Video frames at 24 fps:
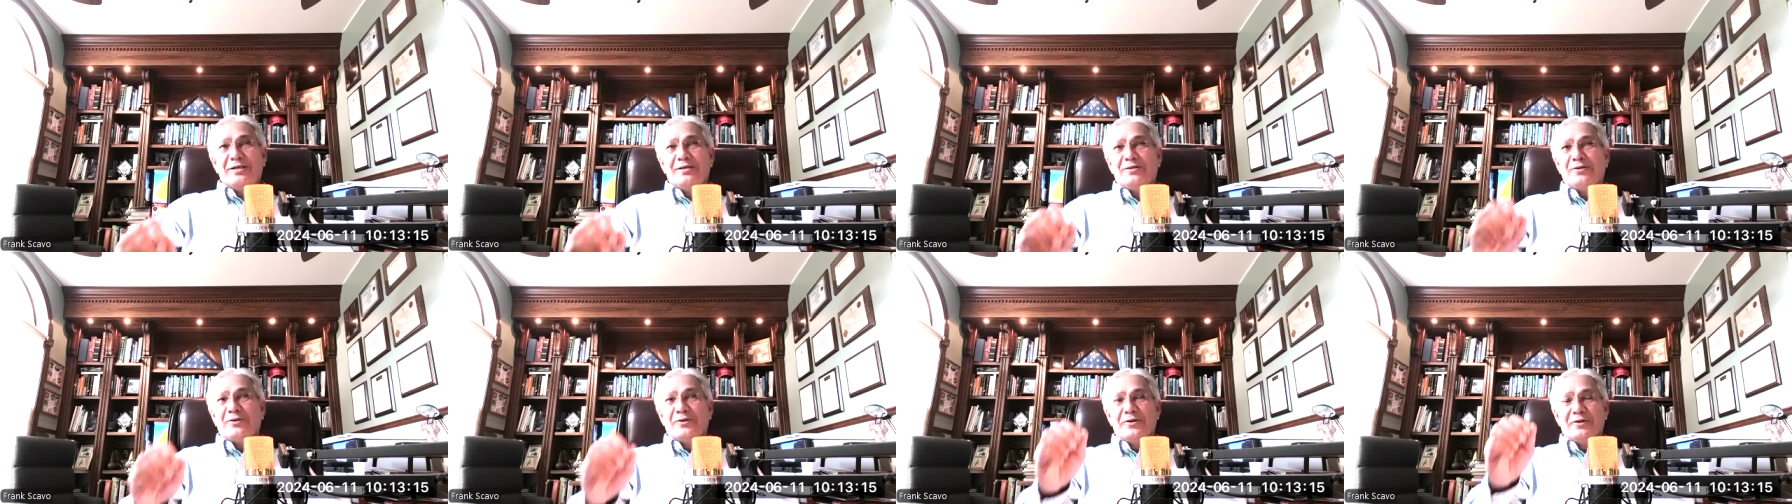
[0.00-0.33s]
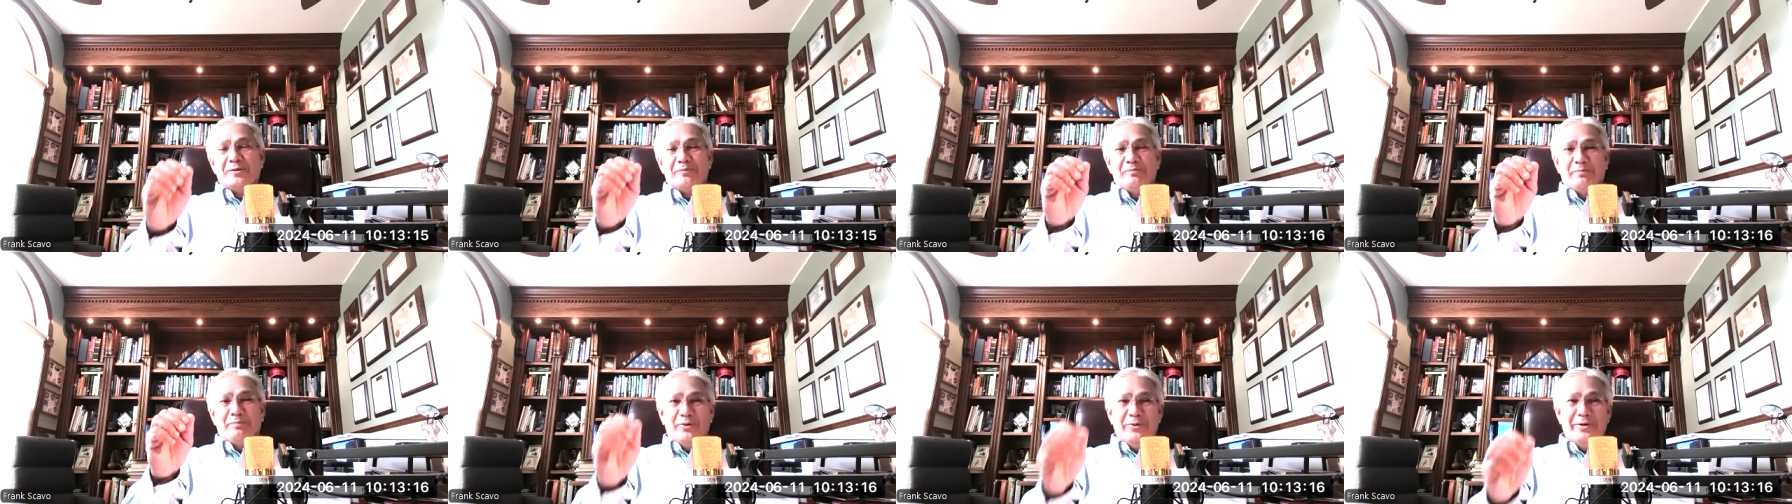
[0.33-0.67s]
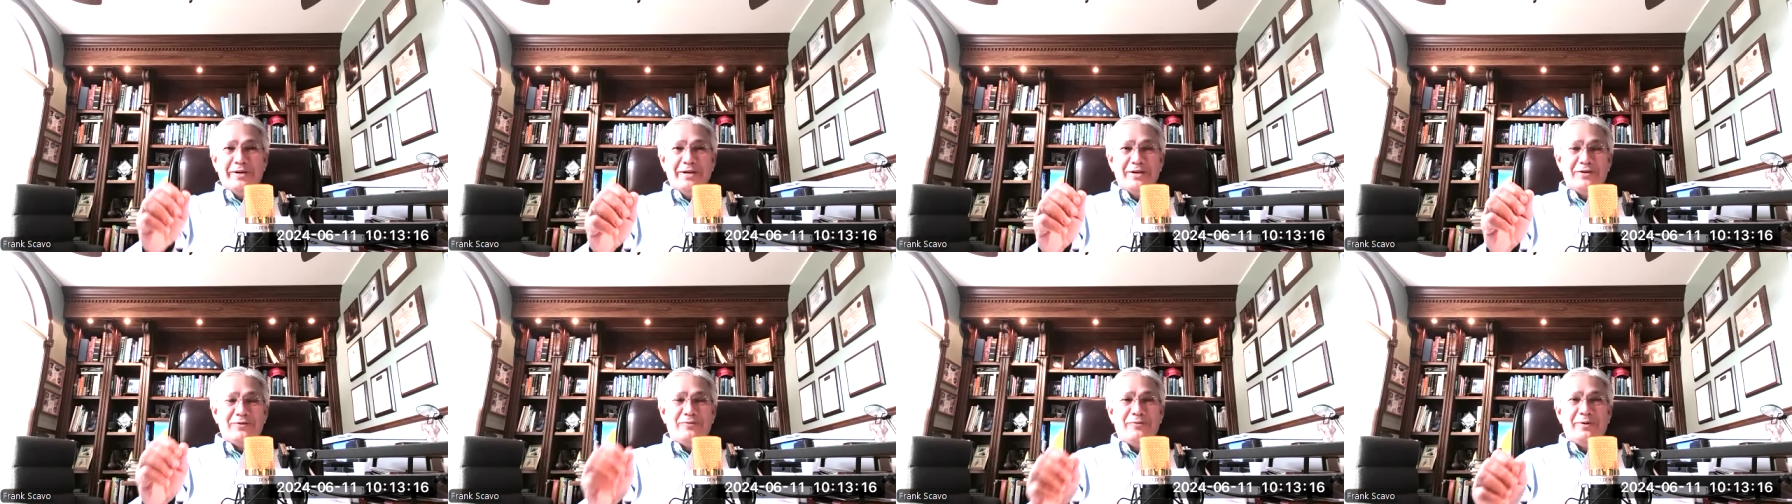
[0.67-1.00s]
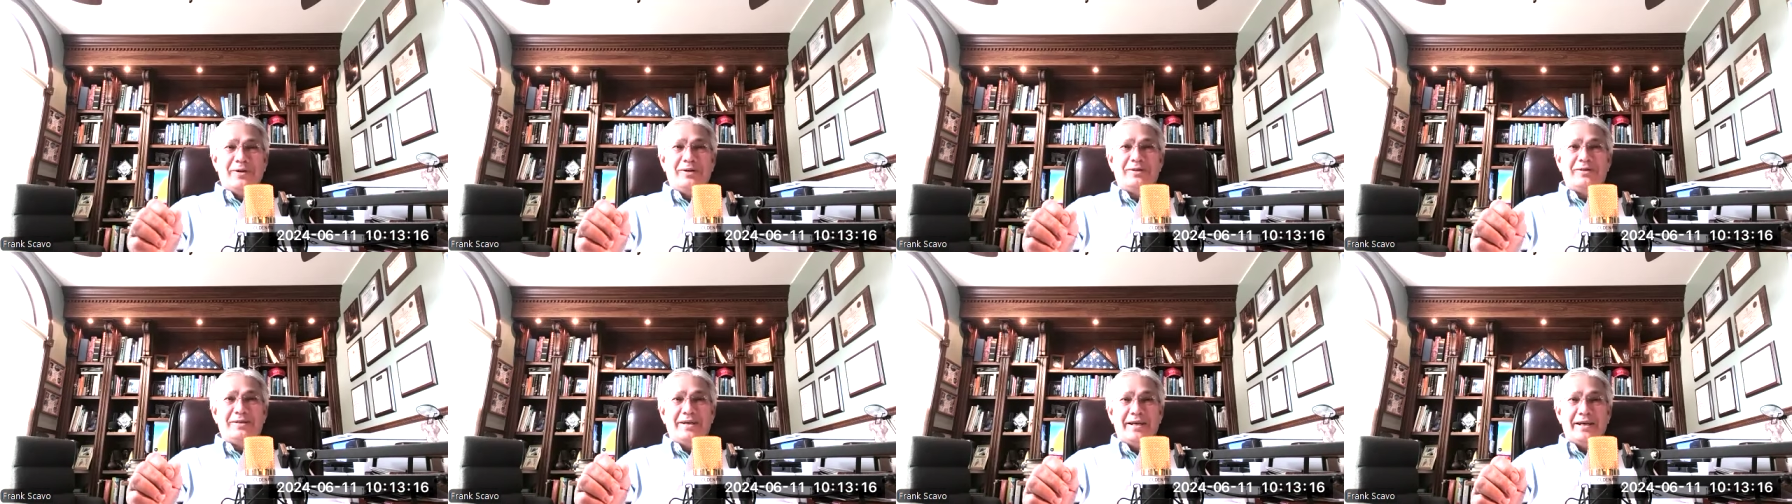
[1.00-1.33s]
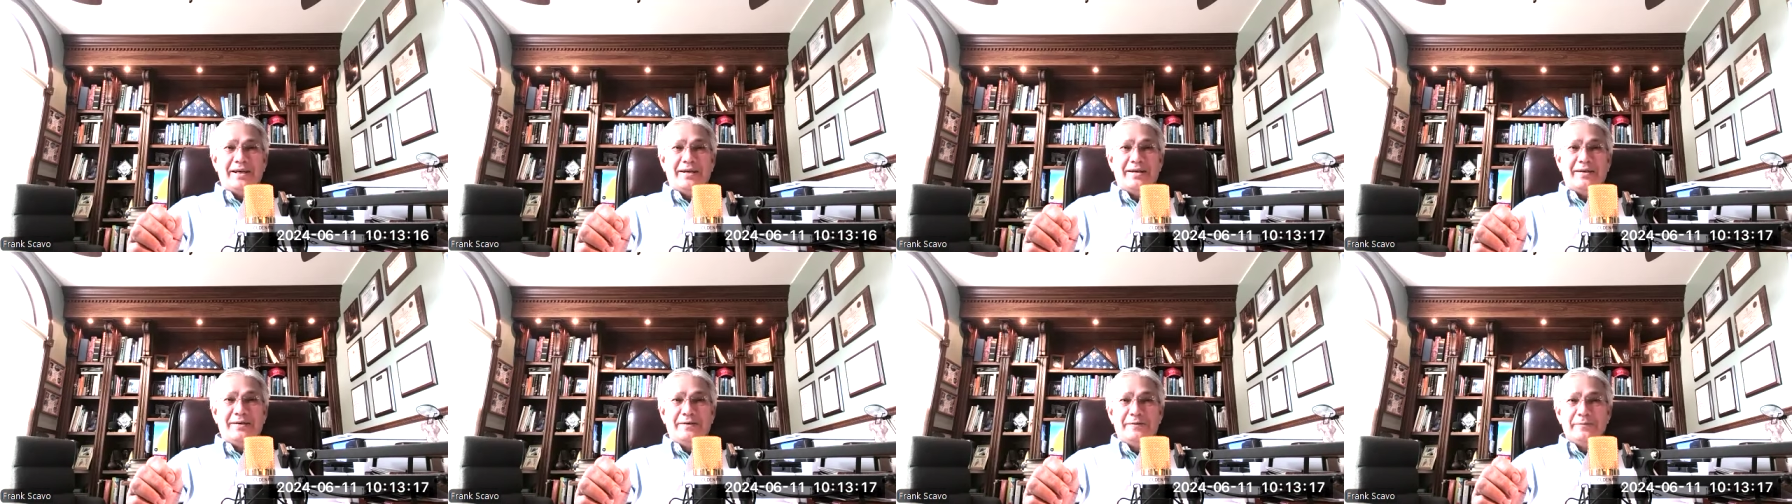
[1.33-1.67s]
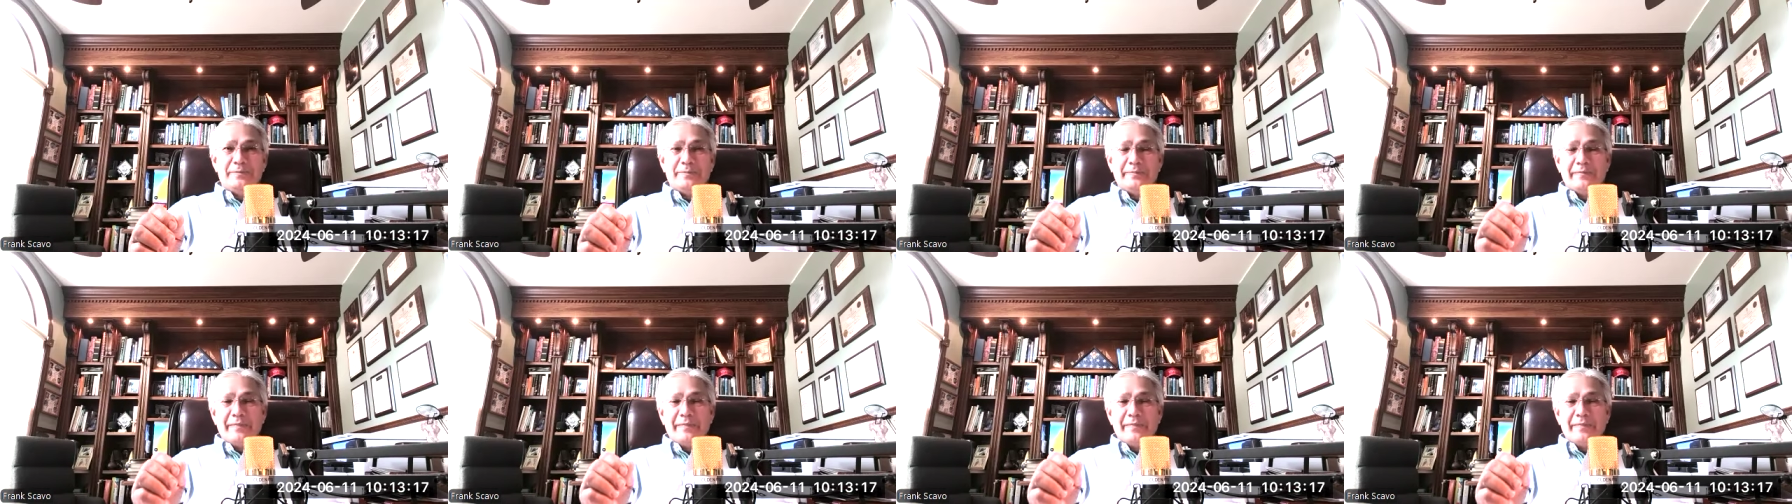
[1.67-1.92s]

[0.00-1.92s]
So your point is well taken.